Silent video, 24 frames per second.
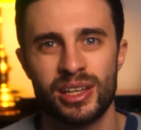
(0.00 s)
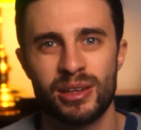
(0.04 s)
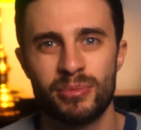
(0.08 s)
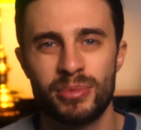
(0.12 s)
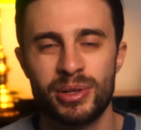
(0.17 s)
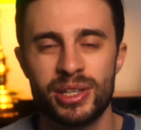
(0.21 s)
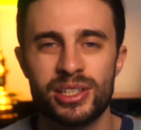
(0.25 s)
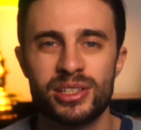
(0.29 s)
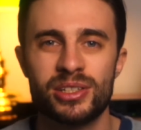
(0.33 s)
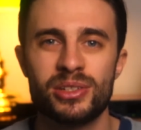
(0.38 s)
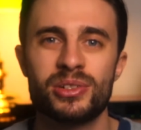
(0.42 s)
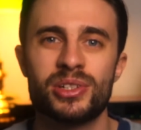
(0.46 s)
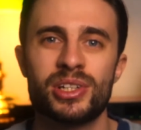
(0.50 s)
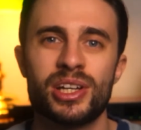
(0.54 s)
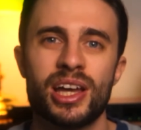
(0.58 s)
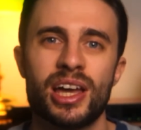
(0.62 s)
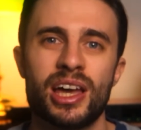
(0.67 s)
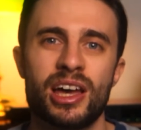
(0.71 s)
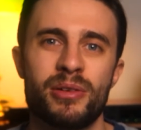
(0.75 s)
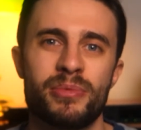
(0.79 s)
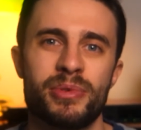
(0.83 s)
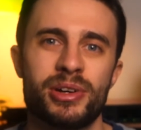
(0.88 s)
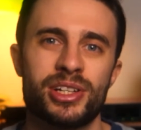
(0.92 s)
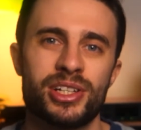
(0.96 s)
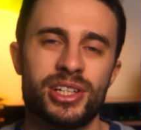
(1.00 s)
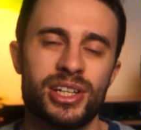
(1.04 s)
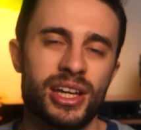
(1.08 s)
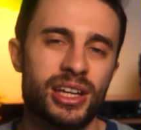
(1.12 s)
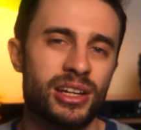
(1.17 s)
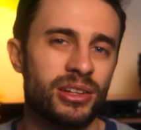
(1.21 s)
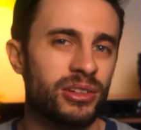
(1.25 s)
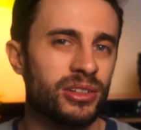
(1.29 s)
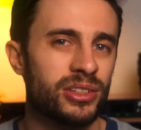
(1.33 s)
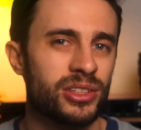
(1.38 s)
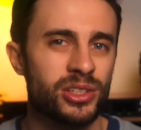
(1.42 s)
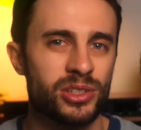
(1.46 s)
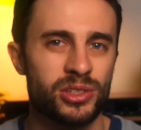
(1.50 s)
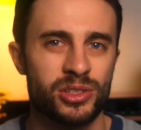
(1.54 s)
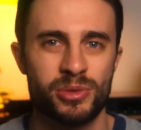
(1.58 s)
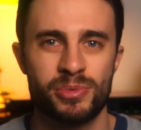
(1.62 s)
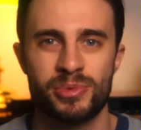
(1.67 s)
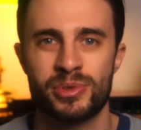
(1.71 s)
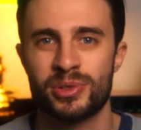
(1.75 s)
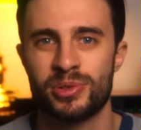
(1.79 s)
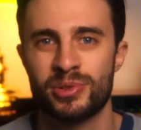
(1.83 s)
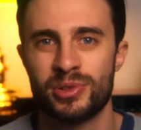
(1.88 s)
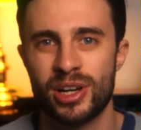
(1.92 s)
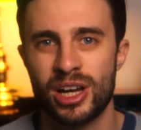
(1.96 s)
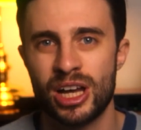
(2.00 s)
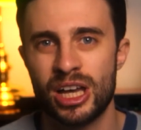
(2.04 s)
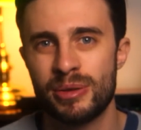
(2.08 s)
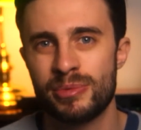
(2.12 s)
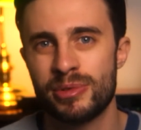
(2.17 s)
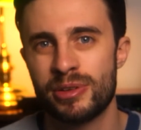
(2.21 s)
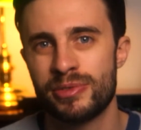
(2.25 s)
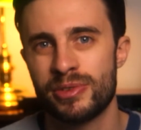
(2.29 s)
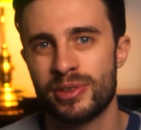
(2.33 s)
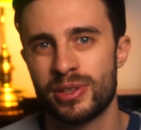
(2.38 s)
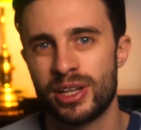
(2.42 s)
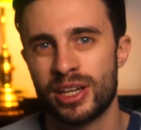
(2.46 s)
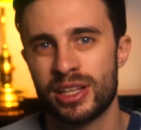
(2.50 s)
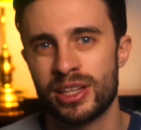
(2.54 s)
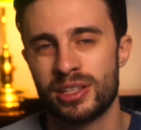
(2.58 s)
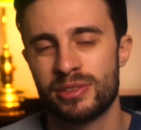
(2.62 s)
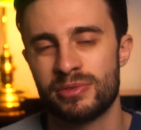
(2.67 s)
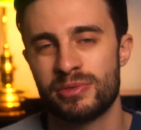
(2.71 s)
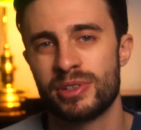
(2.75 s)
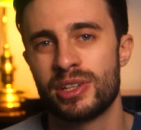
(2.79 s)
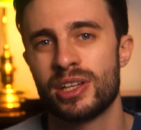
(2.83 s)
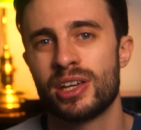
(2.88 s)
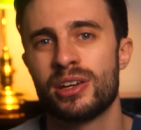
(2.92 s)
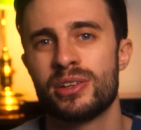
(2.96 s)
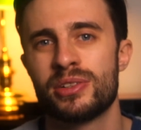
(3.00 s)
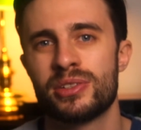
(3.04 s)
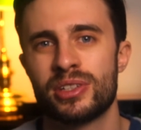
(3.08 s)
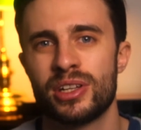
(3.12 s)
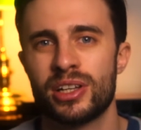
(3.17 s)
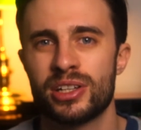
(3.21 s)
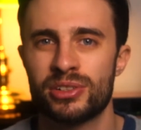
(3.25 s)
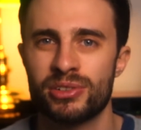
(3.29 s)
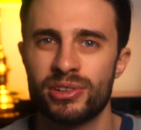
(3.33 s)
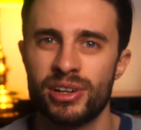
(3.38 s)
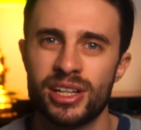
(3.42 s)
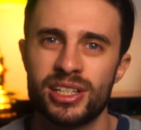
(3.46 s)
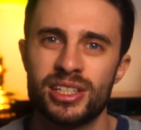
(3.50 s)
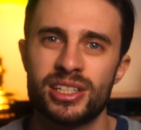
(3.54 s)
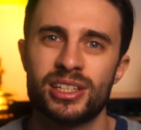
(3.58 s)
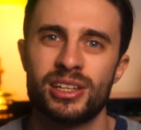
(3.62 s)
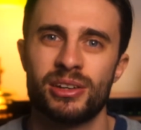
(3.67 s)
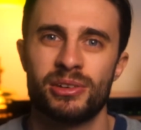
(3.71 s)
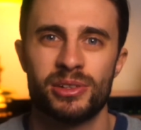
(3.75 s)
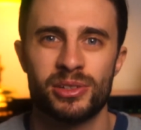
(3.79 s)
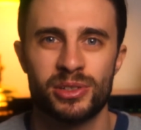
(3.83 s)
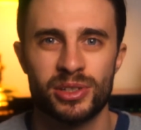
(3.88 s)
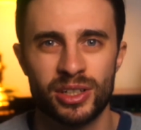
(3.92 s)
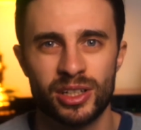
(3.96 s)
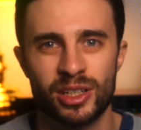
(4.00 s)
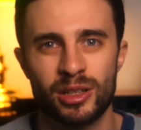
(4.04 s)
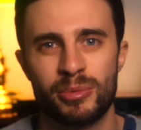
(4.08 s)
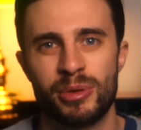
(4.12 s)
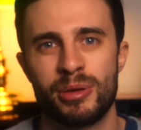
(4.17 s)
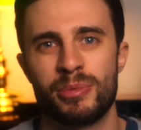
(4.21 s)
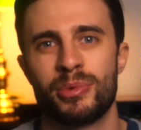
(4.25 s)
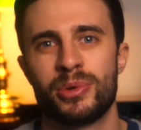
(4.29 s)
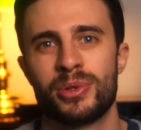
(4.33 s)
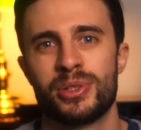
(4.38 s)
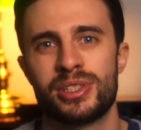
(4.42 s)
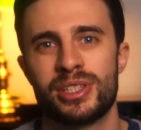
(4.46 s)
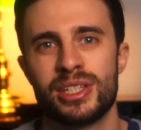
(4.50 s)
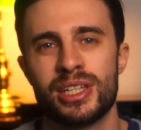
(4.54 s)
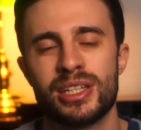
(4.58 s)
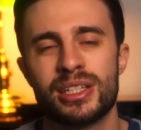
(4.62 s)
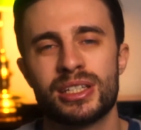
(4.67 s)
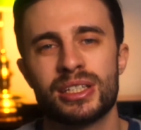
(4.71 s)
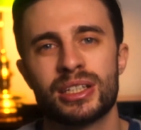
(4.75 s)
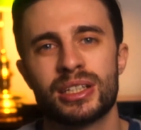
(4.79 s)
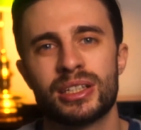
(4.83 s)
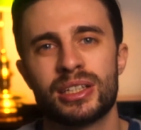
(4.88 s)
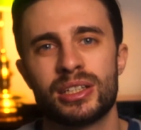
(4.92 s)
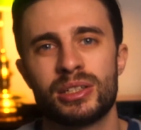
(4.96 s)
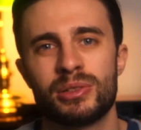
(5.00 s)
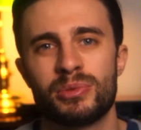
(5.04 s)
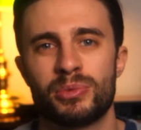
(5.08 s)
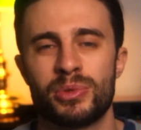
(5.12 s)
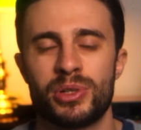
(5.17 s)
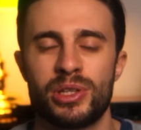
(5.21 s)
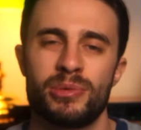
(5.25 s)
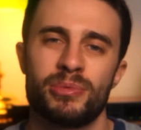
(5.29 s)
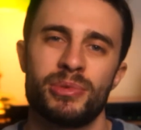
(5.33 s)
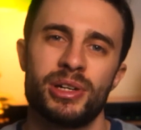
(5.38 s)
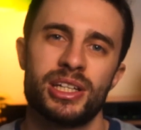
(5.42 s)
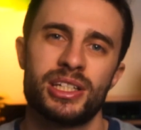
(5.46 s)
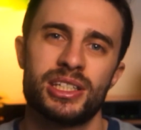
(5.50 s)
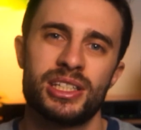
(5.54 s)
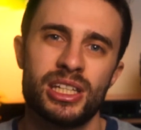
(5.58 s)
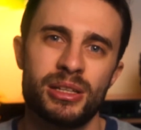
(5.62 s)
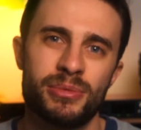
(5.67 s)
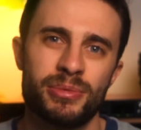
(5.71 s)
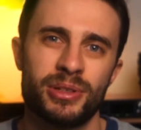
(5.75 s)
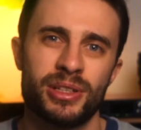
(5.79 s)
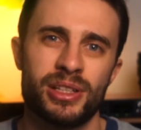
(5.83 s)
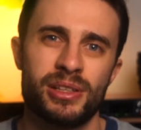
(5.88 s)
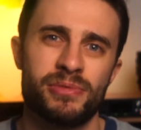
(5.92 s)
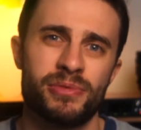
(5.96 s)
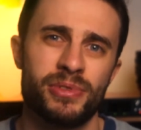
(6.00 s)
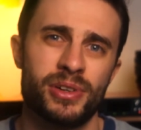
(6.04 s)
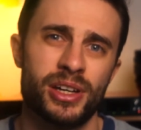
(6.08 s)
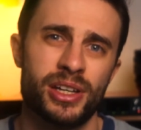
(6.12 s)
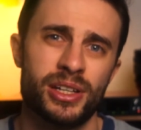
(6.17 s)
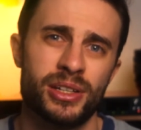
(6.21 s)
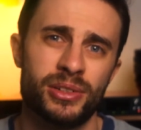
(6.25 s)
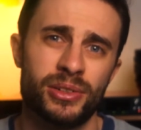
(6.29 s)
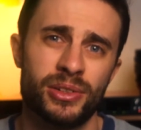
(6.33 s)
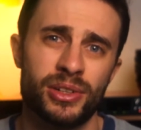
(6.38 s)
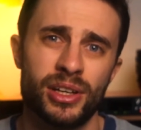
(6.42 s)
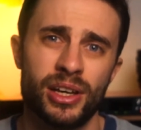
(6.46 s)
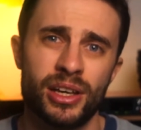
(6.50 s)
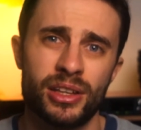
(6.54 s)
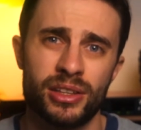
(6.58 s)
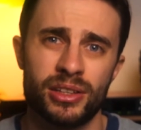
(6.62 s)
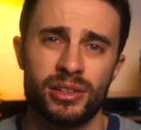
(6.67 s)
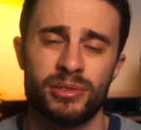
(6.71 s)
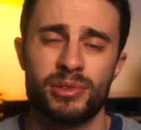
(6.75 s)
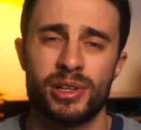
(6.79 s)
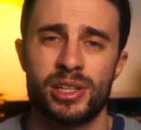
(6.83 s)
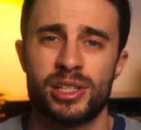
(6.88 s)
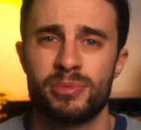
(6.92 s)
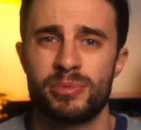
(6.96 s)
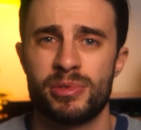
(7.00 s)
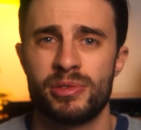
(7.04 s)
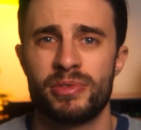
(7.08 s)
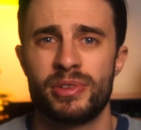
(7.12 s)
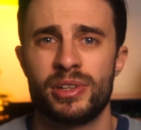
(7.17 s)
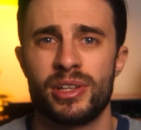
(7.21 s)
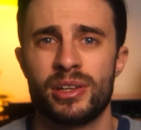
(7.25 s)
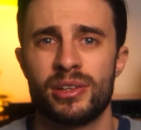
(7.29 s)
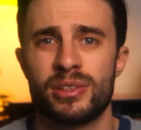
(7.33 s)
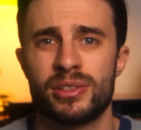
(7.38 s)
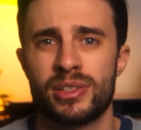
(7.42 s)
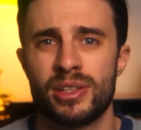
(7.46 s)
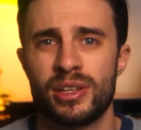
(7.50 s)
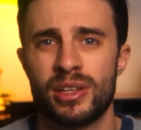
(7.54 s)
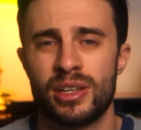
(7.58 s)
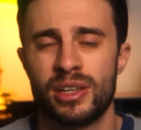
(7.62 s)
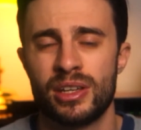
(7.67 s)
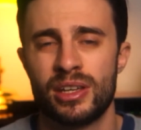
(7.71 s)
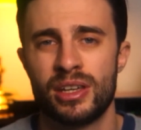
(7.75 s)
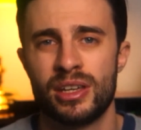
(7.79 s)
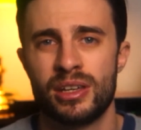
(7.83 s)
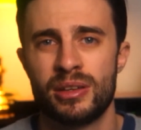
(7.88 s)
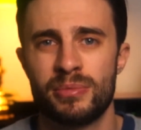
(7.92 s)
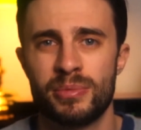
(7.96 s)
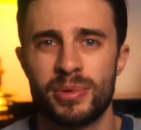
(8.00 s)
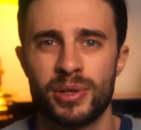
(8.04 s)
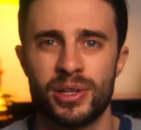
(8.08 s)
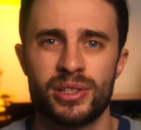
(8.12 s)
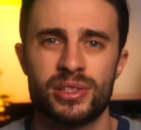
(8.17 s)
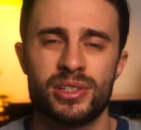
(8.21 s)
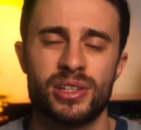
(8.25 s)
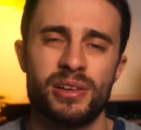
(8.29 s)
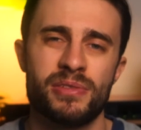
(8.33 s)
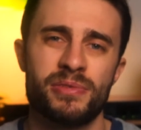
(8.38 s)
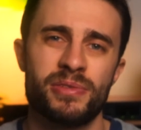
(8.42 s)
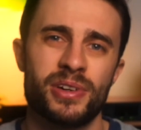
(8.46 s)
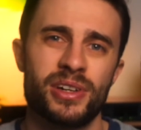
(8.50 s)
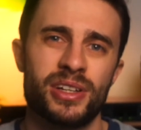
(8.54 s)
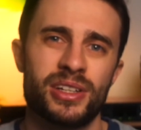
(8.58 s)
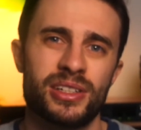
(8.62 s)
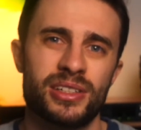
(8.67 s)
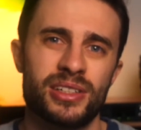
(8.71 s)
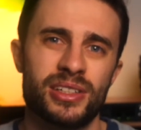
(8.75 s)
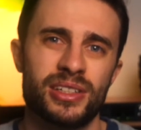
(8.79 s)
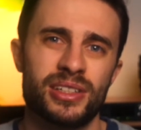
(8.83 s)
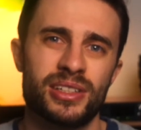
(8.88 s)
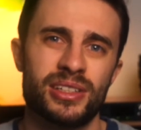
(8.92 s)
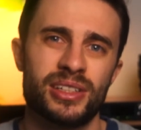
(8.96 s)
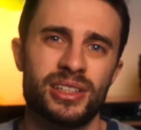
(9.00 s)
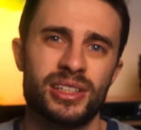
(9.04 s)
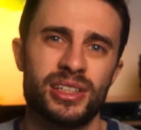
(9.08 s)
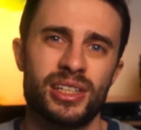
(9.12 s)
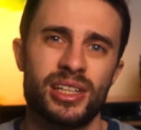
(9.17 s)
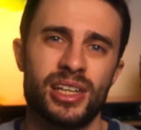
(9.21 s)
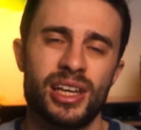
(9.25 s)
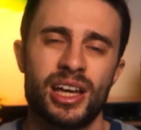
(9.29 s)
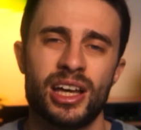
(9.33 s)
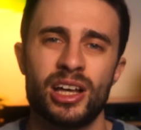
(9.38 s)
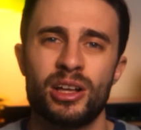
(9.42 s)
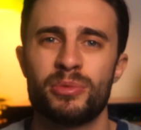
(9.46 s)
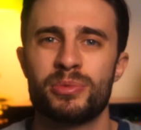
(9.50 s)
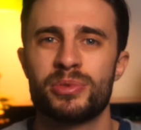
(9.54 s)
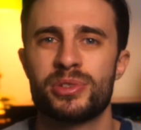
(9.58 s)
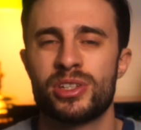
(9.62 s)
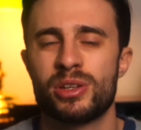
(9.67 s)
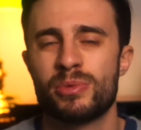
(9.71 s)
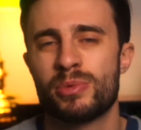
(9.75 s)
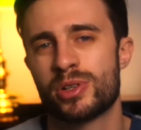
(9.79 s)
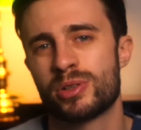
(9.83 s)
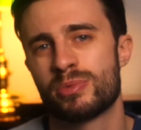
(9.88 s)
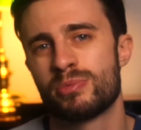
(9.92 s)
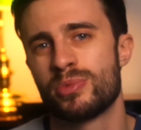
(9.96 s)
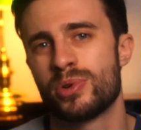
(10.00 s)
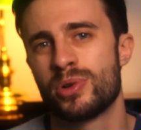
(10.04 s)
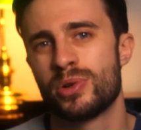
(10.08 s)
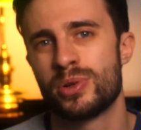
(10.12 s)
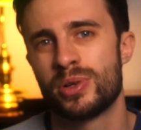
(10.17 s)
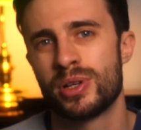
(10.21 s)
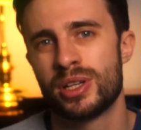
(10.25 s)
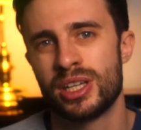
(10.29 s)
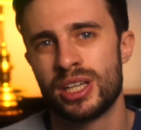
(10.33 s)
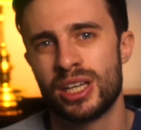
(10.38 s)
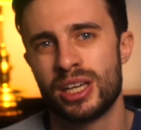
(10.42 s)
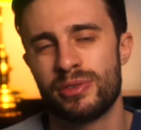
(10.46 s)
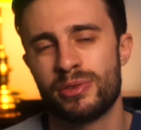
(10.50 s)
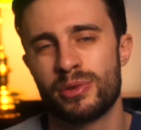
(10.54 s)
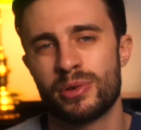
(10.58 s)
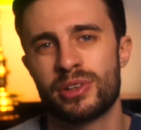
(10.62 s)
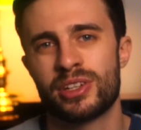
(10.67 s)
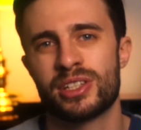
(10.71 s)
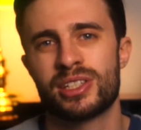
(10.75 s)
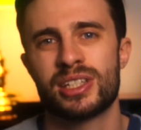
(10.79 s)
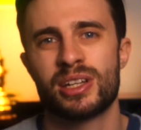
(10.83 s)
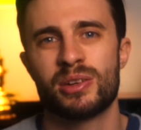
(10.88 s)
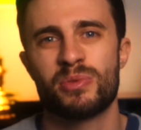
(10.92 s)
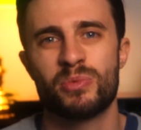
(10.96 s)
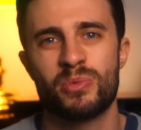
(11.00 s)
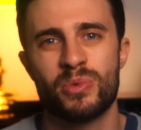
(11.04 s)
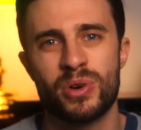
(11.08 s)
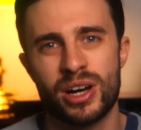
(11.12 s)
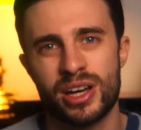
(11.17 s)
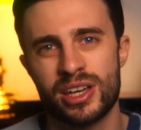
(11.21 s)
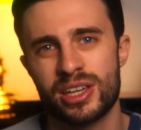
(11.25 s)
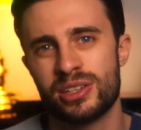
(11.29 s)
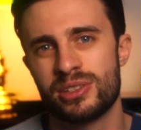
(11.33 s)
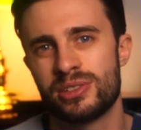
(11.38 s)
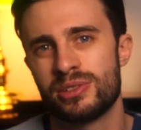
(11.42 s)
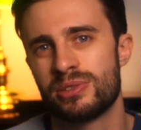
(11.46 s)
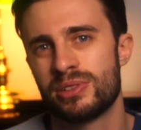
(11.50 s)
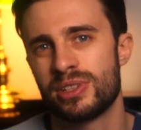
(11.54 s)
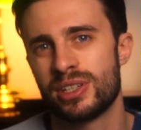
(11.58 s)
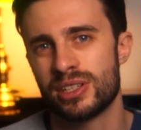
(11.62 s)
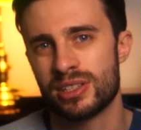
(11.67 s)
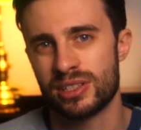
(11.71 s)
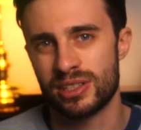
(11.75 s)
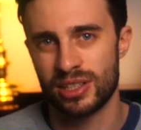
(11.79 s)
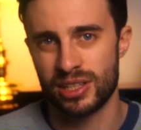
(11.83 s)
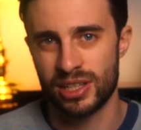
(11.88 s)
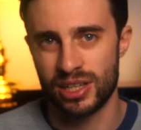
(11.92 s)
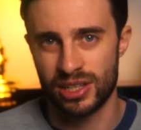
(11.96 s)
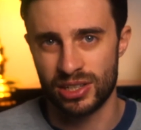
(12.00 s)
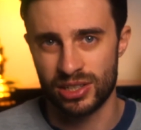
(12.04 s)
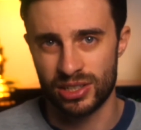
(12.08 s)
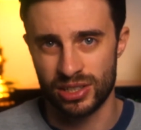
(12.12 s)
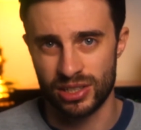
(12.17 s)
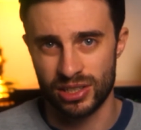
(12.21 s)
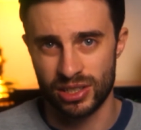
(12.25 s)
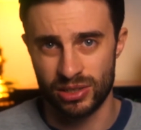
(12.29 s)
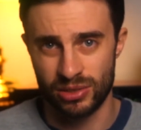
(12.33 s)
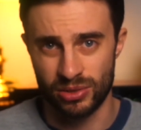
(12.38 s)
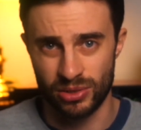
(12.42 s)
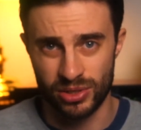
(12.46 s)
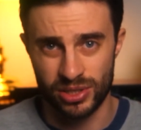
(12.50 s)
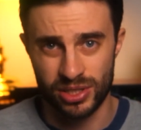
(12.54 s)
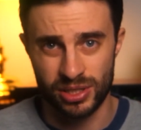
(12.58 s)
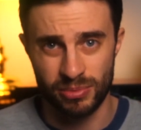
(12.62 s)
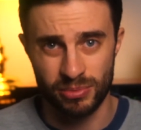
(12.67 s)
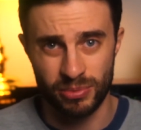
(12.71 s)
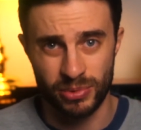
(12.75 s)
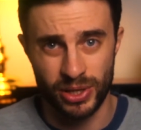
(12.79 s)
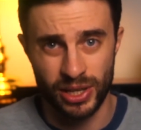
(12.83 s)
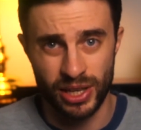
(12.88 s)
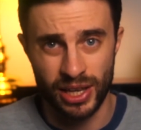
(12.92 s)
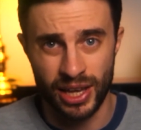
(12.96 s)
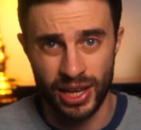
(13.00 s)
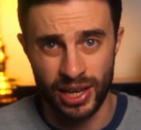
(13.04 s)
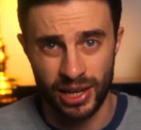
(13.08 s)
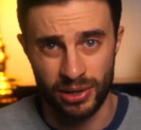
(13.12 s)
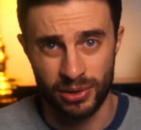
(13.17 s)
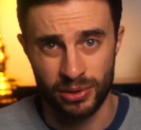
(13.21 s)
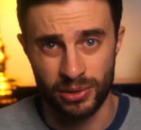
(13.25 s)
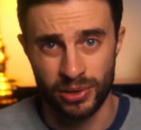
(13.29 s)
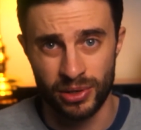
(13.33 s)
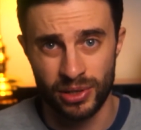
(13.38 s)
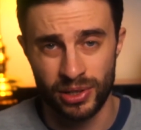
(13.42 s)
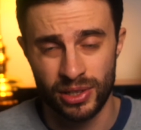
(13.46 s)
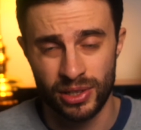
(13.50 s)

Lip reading: Please do check out my channel, do subscribe if you like these videos. I try to go into a little bit more detail than what you might typically find on other recipe videos, because I find it helps so much more if you understand why you do things in the kitchen and not simply how.